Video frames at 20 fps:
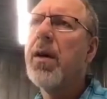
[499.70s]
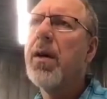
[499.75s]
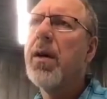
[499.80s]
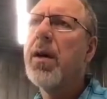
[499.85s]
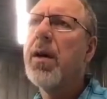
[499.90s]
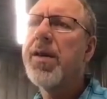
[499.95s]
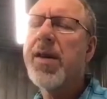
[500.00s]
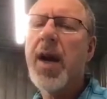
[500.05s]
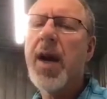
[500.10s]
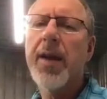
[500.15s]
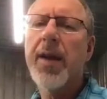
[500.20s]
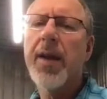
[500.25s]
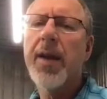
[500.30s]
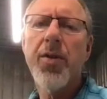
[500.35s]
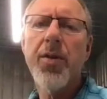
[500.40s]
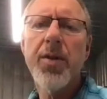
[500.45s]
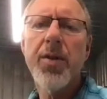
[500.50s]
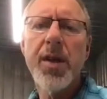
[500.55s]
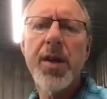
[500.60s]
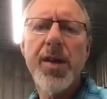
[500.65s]
has got
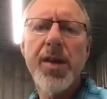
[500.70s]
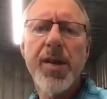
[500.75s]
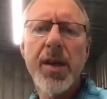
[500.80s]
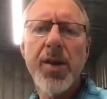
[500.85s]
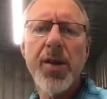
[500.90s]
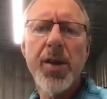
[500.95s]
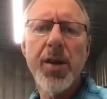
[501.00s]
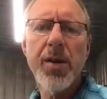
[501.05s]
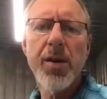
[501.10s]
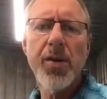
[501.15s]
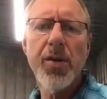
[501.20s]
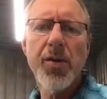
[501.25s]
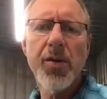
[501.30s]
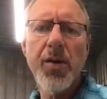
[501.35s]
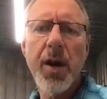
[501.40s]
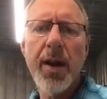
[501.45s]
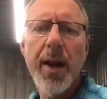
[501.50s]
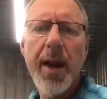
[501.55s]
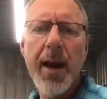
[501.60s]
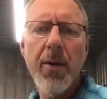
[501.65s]
36 years
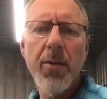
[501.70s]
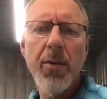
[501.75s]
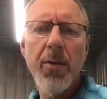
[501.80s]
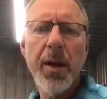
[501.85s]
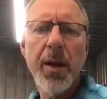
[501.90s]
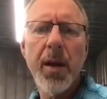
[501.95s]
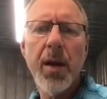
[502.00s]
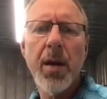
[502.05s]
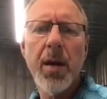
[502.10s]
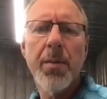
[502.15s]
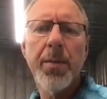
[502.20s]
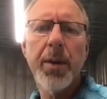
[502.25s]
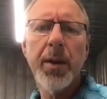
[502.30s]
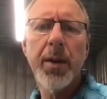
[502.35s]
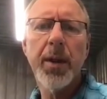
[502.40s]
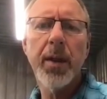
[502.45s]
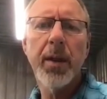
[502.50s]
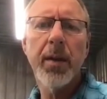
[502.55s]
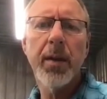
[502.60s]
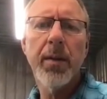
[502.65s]
right now with the
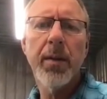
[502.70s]
company.